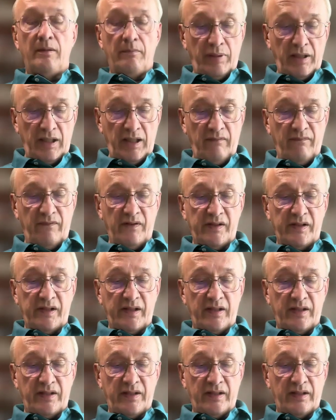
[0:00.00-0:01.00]
paying
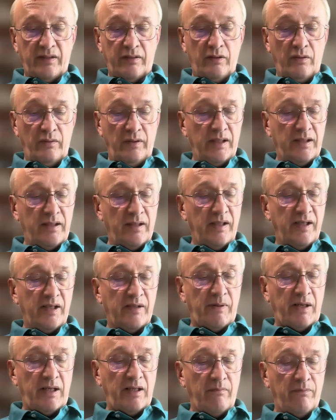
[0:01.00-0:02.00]
visits to Italy,
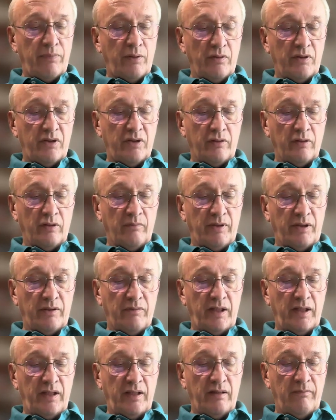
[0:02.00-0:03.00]
Spain, and Portugal
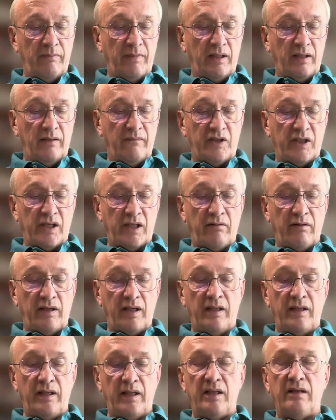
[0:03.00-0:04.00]
between the middle of January
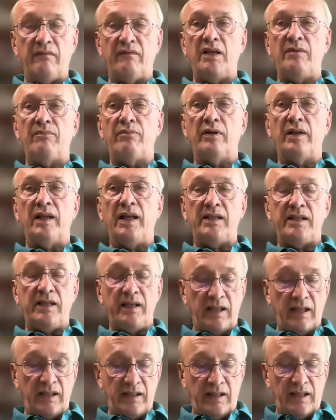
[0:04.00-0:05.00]
and the end of April
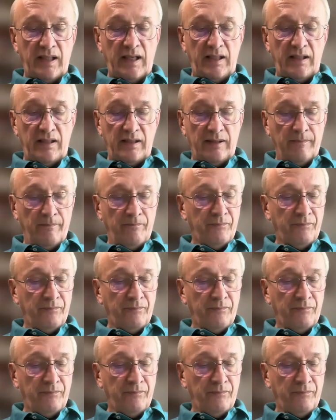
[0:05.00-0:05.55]
1888.